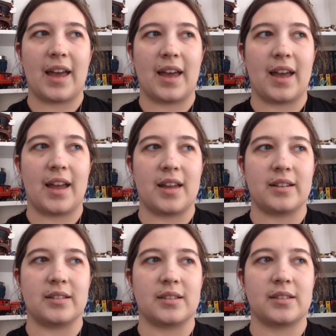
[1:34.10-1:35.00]

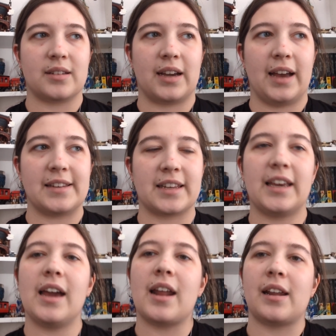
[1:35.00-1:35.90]
And as a
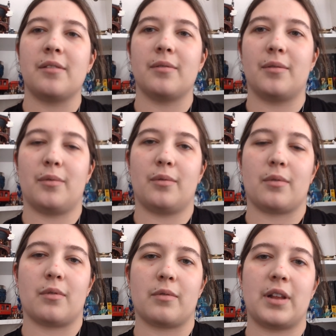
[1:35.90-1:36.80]
kid, I didn't
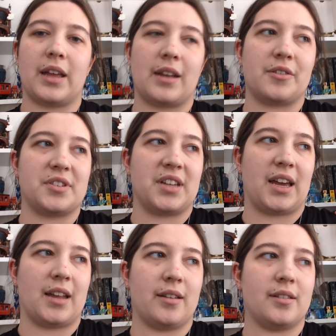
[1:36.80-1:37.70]
really
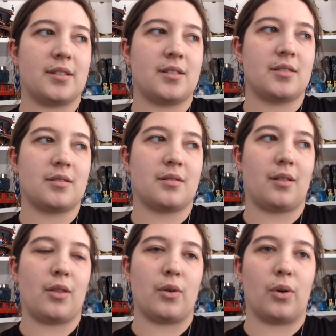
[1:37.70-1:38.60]
understand
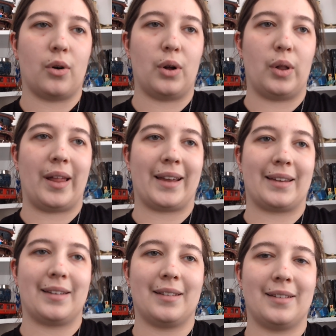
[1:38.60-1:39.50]
the whole
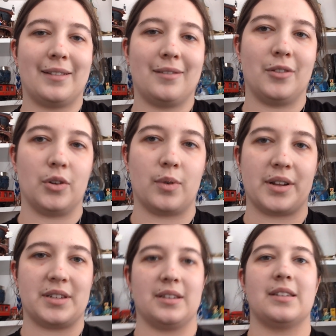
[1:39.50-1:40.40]
like
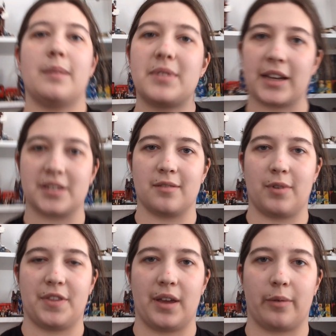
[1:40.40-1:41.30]
nuance and subtext
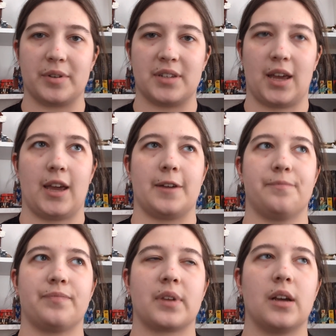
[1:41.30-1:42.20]
of what they were
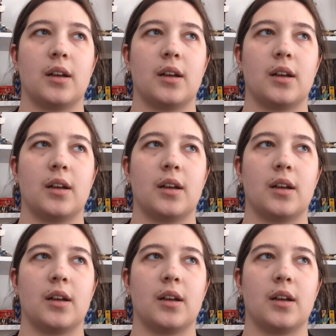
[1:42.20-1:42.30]
saying.